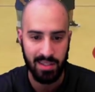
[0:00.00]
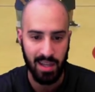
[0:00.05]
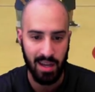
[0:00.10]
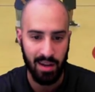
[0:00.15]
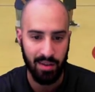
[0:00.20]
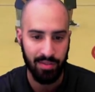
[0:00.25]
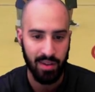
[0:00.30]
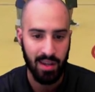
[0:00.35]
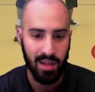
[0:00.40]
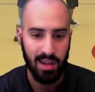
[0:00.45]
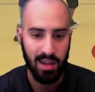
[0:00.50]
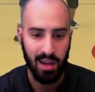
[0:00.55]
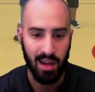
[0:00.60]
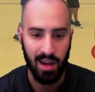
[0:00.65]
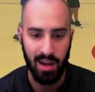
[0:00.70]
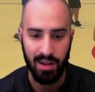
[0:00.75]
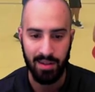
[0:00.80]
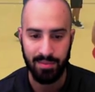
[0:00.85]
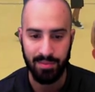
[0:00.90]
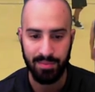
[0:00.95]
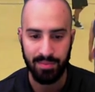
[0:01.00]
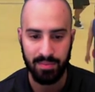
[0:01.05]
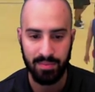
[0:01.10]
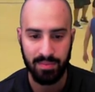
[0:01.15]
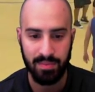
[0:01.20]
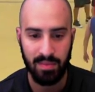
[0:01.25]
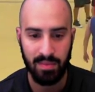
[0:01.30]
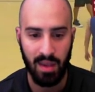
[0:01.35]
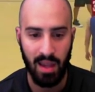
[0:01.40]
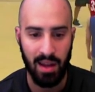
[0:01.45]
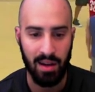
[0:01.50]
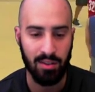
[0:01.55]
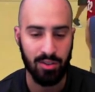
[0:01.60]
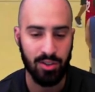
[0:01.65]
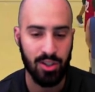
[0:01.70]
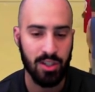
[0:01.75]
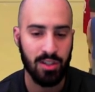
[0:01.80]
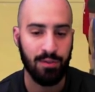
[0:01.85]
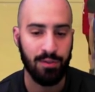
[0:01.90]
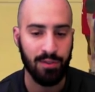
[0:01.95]
and stuff. It'll
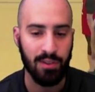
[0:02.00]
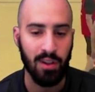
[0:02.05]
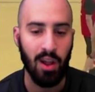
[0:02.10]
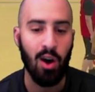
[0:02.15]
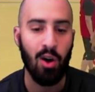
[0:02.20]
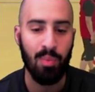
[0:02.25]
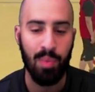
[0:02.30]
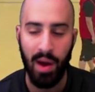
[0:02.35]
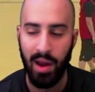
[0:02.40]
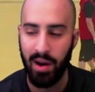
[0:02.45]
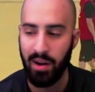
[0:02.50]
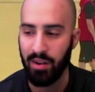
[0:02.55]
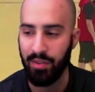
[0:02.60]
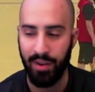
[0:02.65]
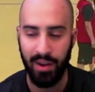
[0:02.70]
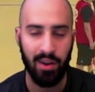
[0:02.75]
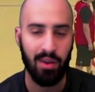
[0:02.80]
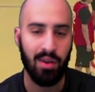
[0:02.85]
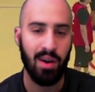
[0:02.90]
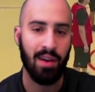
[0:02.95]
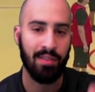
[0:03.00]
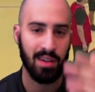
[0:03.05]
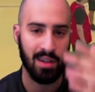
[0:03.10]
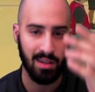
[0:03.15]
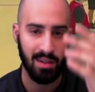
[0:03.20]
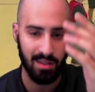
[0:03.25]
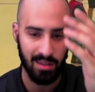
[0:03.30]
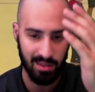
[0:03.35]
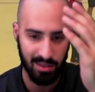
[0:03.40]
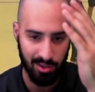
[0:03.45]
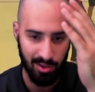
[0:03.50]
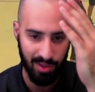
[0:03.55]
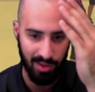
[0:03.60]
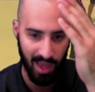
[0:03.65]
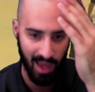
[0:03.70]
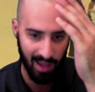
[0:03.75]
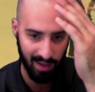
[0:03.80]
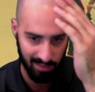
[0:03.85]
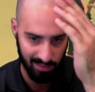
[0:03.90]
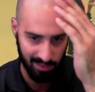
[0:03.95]
just flow better if I don't have to do
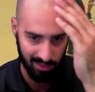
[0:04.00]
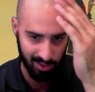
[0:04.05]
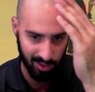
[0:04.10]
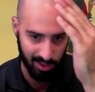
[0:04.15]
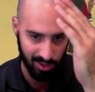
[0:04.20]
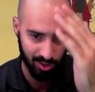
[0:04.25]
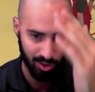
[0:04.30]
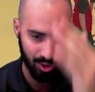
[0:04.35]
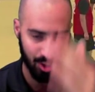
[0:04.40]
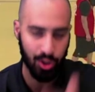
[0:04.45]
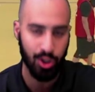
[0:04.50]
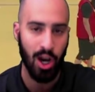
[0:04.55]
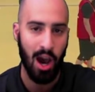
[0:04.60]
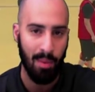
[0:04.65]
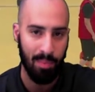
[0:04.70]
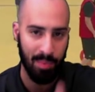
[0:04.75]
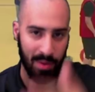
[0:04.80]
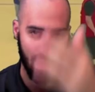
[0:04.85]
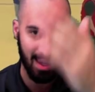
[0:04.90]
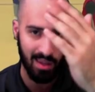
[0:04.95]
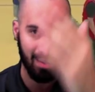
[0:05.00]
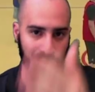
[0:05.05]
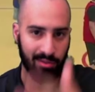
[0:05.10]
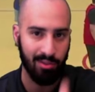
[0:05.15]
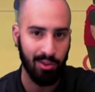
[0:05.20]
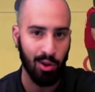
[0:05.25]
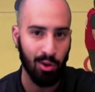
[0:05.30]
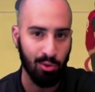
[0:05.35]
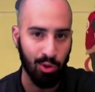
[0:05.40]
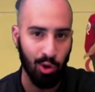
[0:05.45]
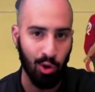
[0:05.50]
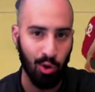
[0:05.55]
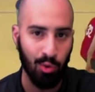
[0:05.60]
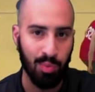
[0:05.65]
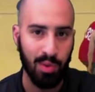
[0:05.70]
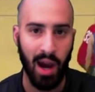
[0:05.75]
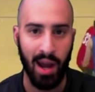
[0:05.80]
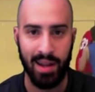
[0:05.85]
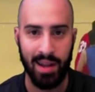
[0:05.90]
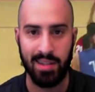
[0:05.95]
that choppy
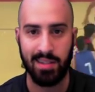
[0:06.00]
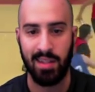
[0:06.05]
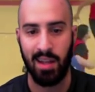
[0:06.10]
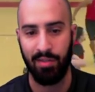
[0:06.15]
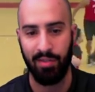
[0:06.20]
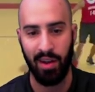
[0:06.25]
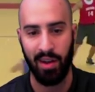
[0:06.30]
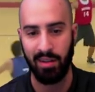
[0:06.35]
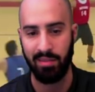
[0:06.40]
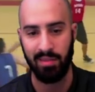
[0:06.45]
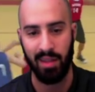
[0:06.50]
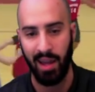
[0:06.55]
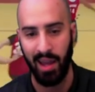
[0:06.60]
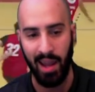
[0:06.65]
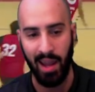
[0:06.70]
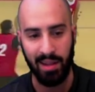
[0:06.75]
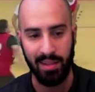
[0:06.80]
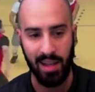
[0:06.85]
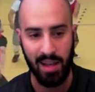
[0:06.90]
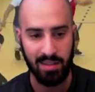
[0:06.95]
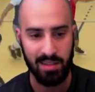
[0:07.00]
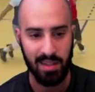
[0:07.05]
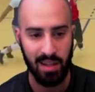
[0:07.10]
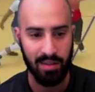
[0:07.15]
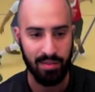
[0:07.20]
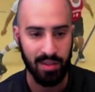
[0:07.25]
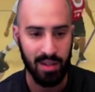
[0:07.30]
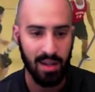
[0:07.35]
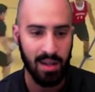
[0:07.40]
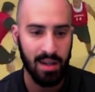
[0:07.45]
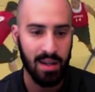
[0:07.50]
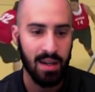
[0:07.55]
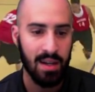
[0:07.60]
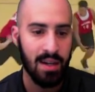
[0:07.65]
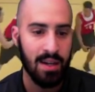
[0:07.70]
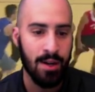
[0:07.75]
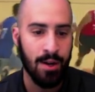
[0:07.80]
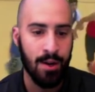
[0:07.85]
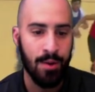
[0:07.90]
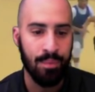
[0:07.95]
YouTube cutty stuff. I hate that
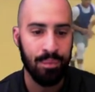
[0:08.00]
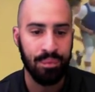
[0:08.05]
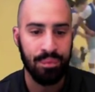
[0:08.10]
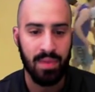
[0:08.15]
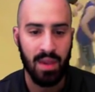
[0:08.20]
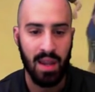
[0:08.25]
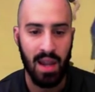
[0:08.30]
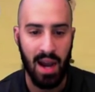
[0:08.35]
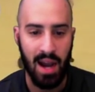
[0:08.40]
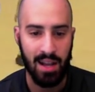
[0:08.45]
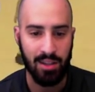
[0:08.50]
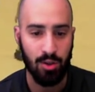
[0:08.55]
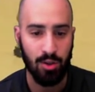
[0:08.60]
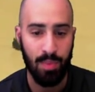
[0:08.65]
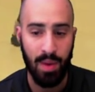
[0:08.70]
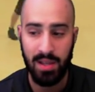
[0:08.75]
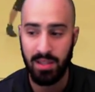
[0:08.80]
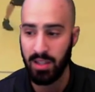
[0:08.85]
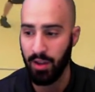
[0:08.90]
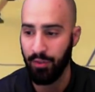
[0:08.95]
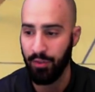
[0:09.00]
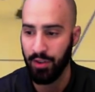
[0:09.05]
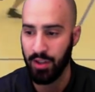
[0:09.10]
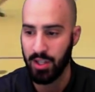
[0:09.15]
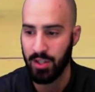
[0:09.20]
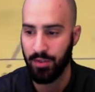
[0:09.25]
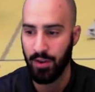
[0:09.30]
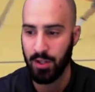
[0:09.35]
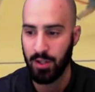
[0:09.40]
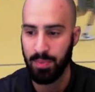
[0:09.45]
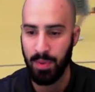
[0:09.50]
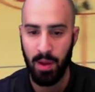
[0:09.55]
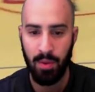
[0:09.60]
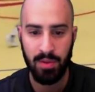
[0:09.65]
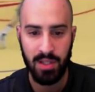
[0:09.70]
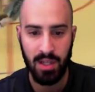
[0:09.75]
stuff. So basically for this first play,